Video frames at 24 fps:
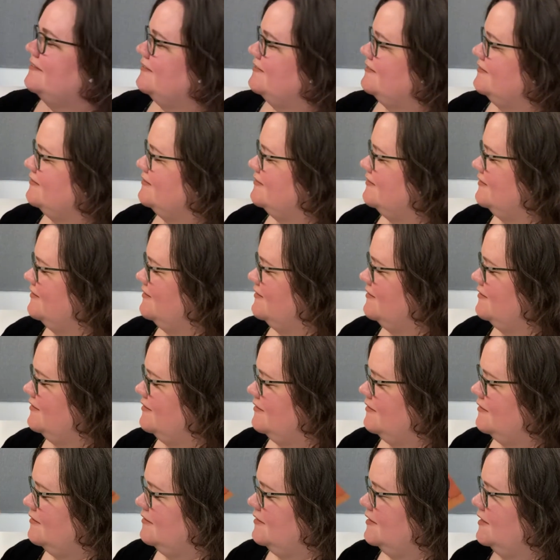
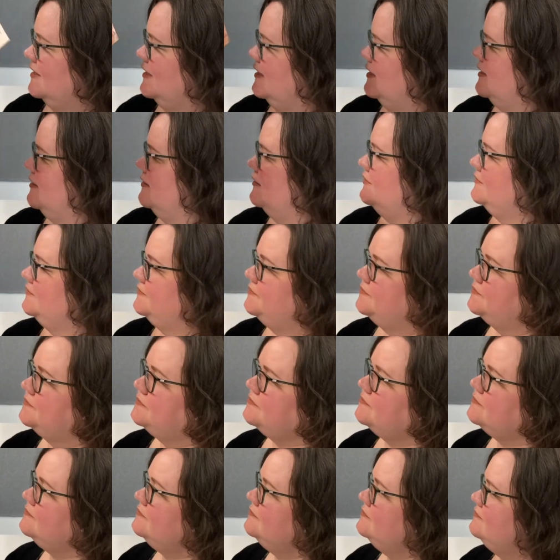
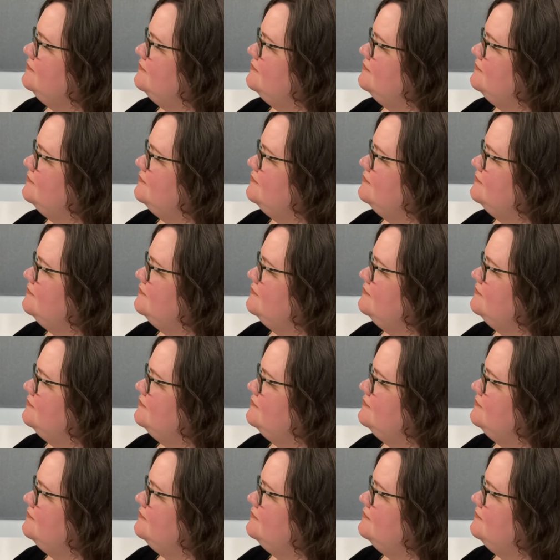[no speech]